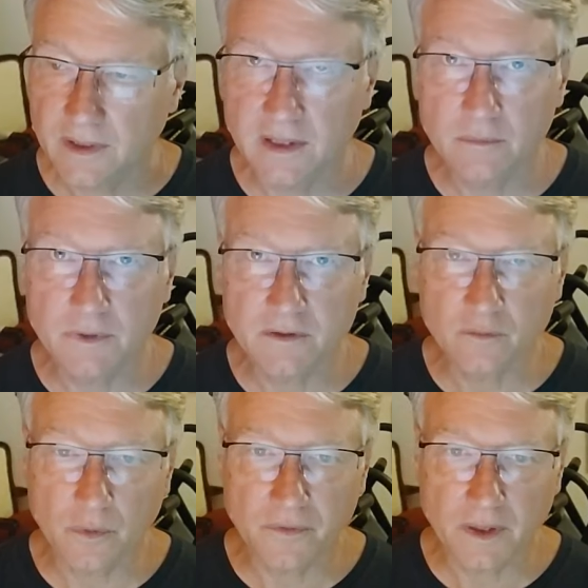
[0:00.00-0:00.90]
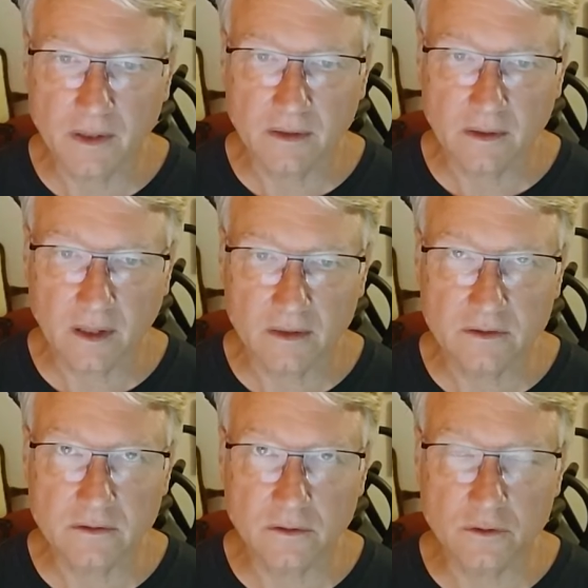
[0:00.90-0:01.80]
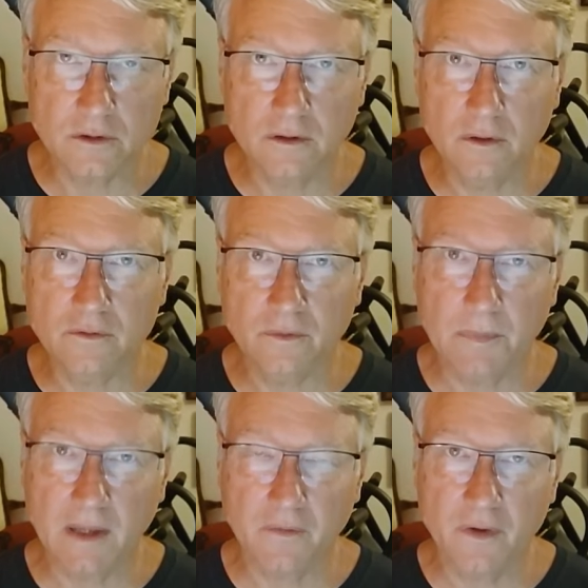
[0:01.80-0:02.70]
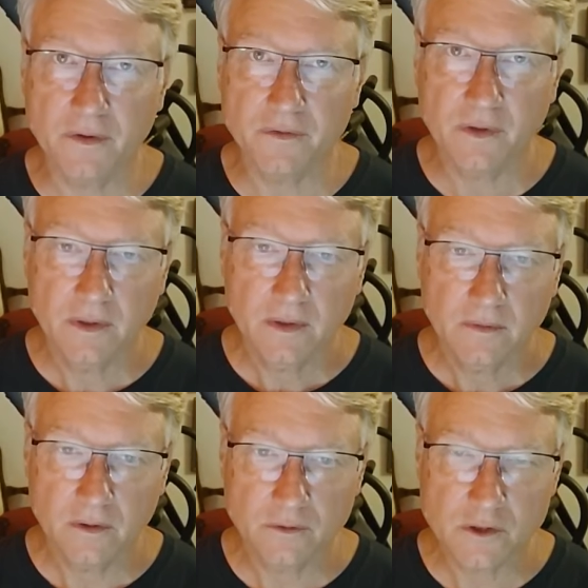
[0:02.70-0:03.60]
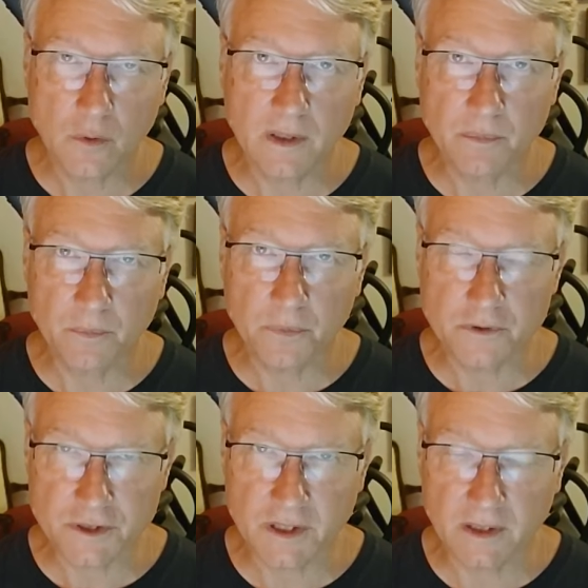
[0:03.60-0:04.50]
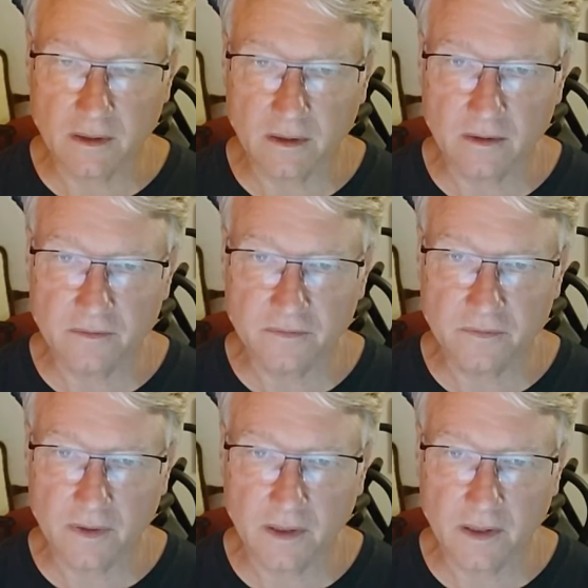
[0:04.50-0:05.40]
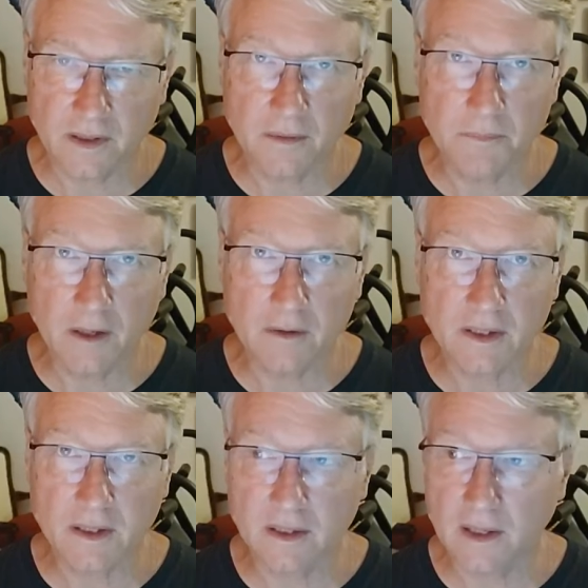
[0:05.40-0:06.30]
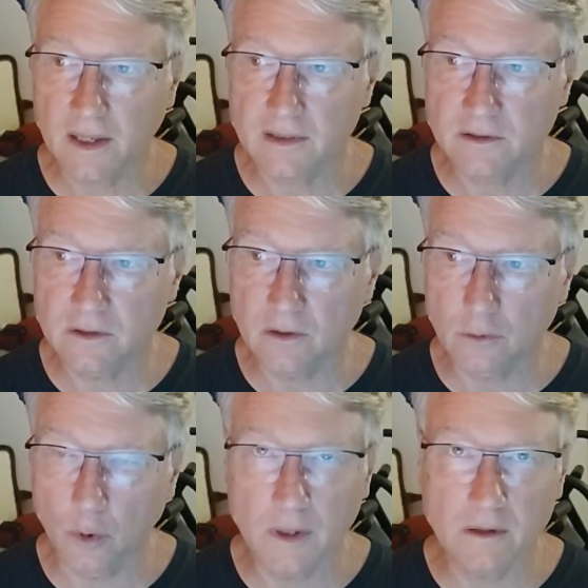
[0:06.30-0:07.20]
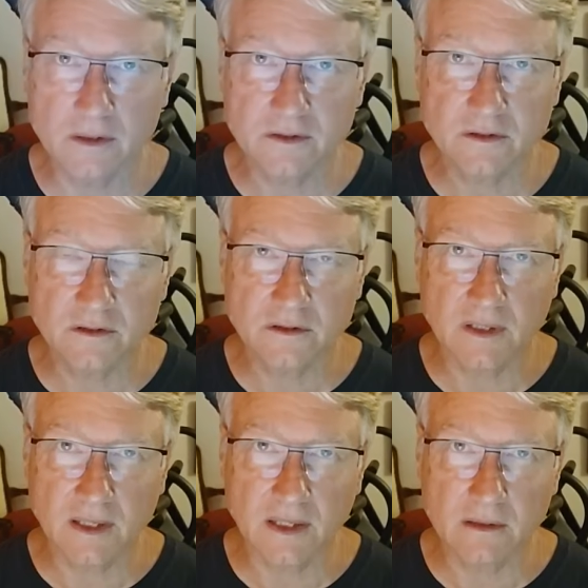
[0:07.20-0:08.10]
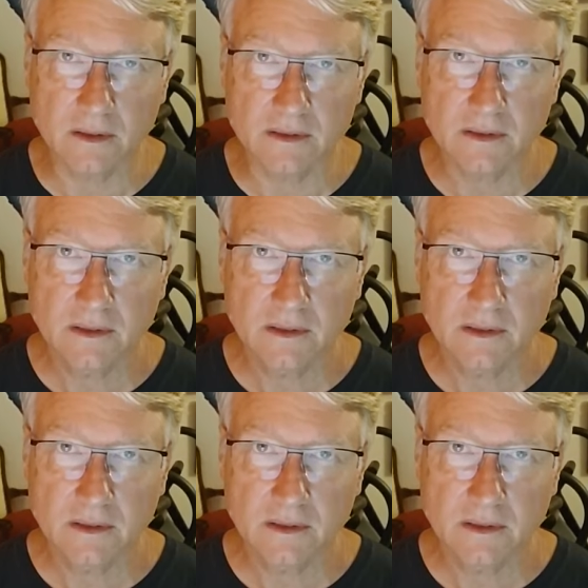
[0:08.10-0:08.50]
enemies within. The Constitution knows about this. There's 20% of America had loyalists to England.